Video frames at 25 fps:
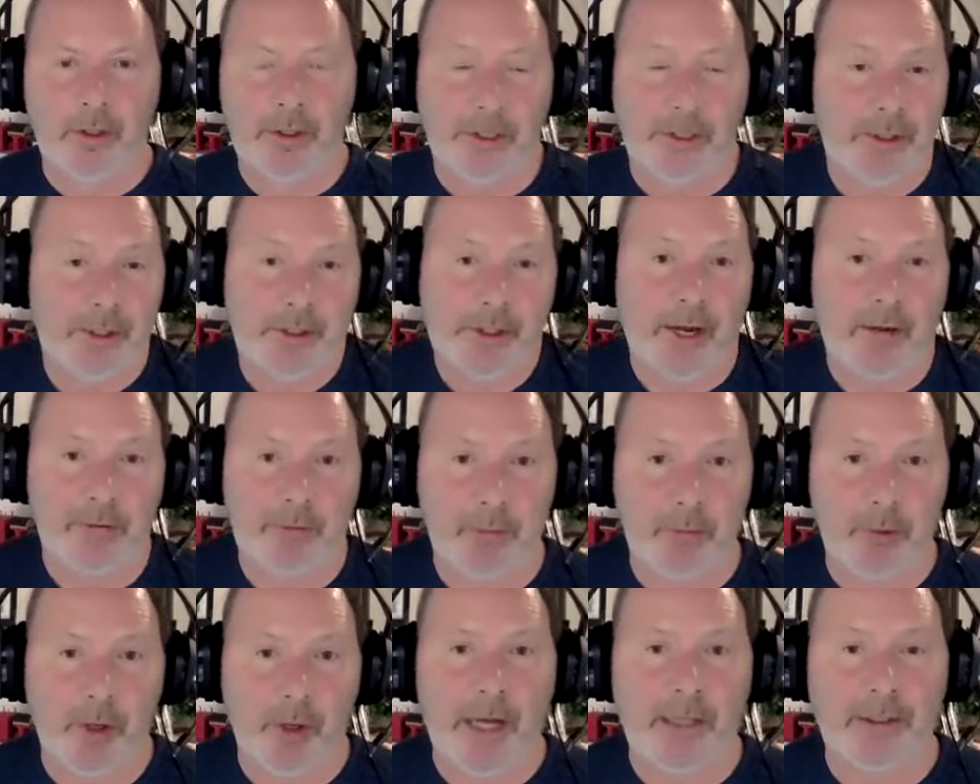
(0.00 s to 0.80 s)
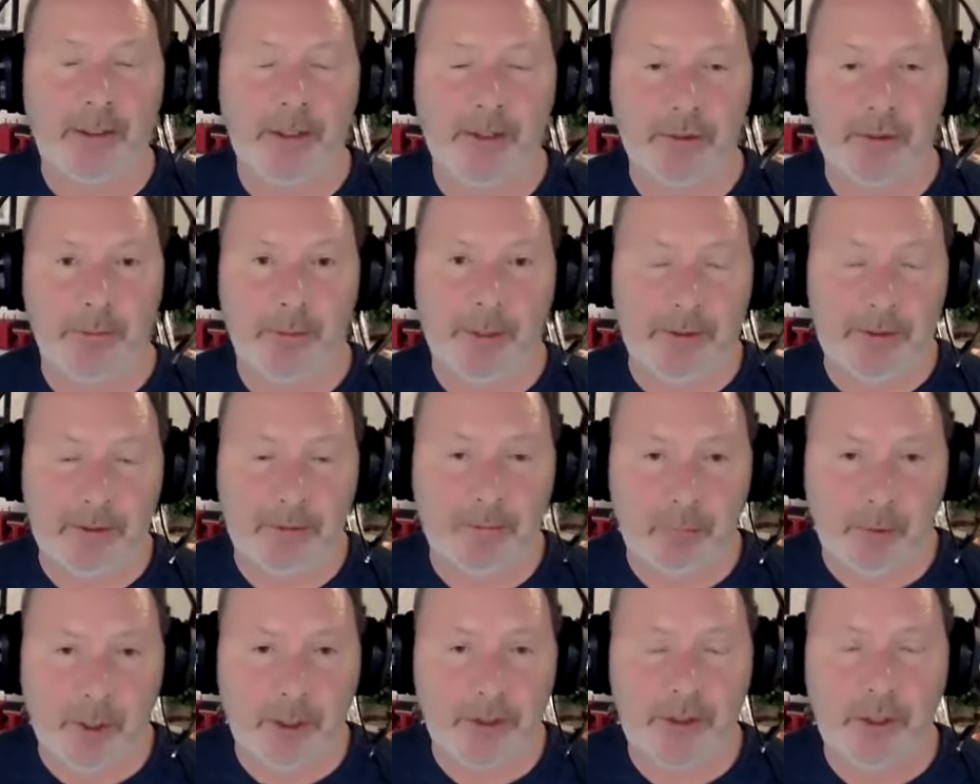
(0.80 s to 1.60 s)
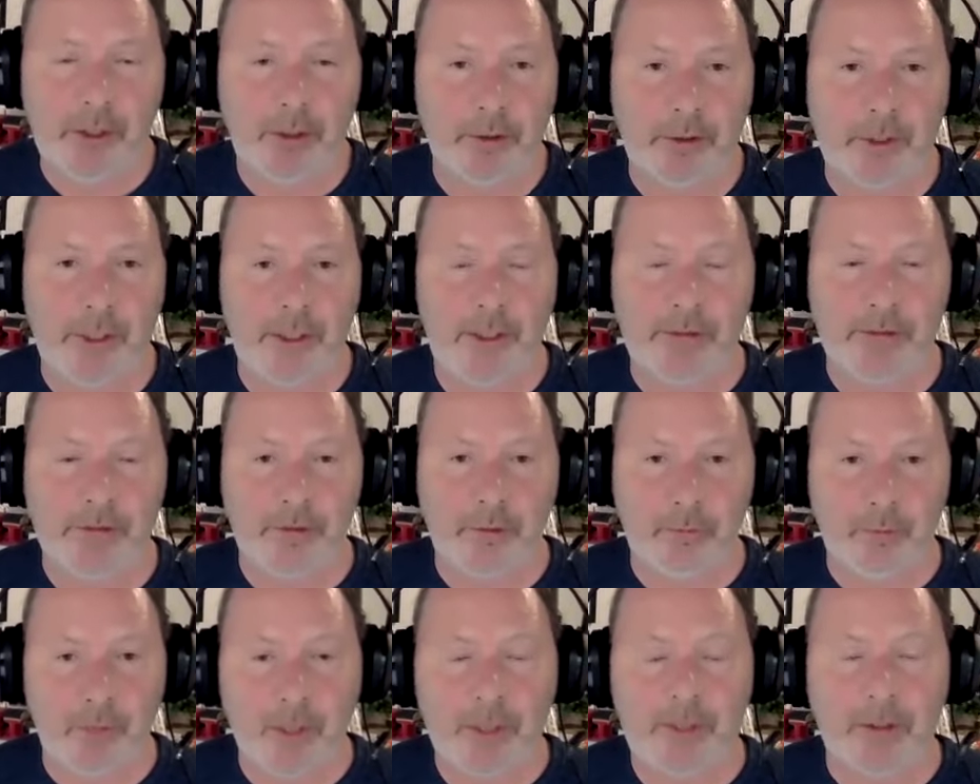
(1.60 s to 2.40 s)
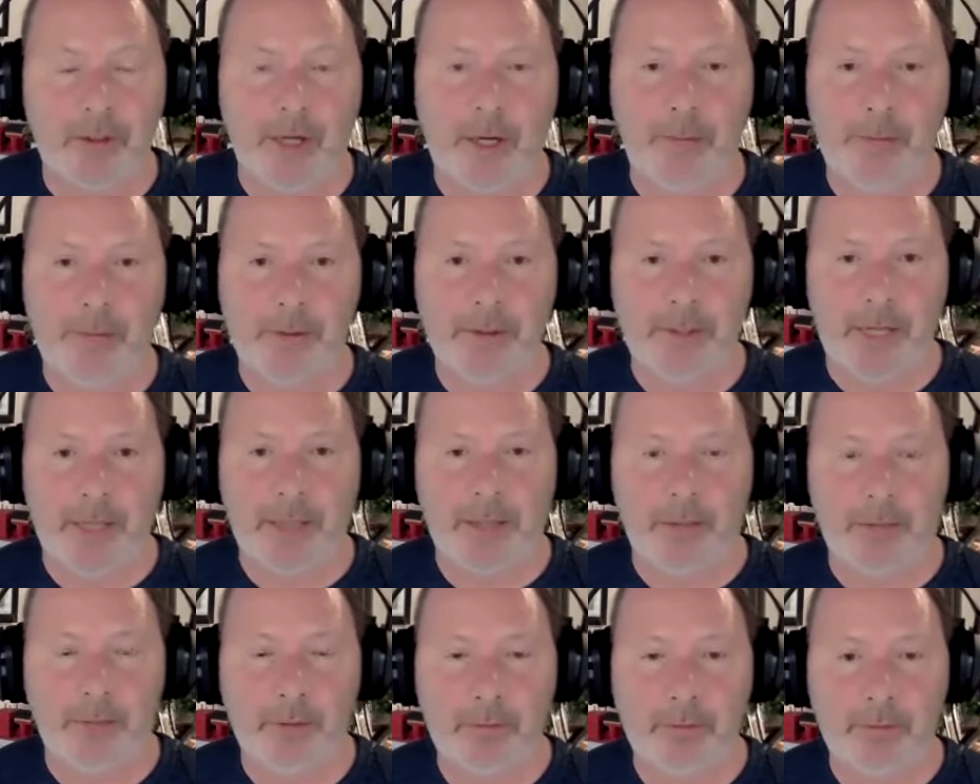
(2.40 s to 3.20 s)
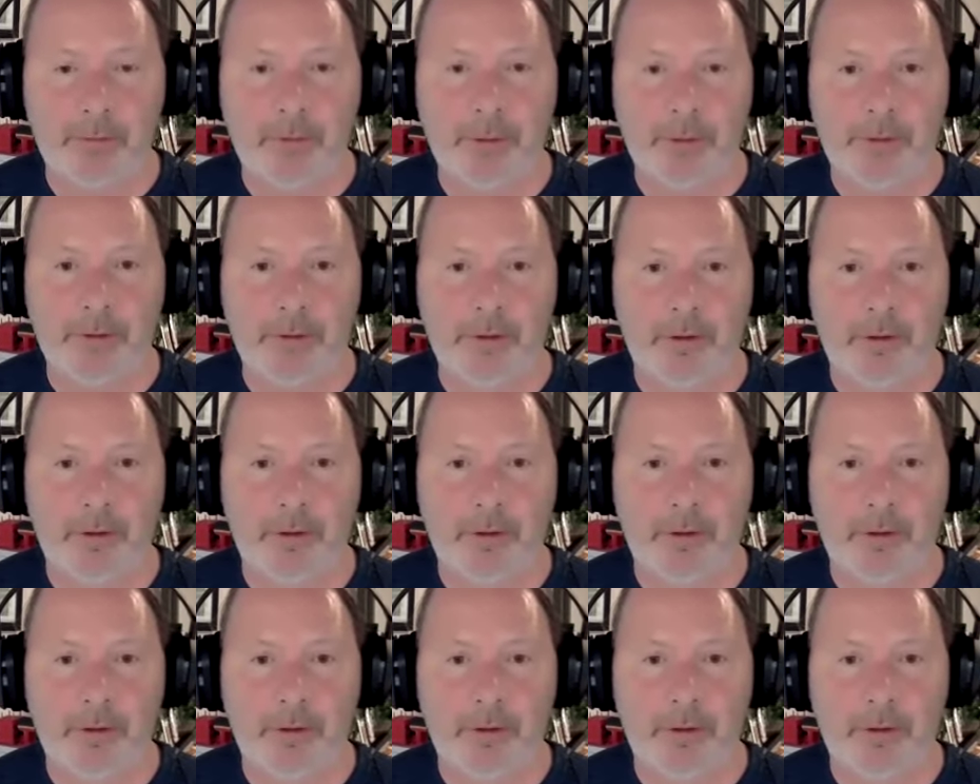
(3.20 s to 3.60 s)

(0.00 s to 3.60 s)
You just have to practice. Like, brushing your teeth is a great time to stand on one foot.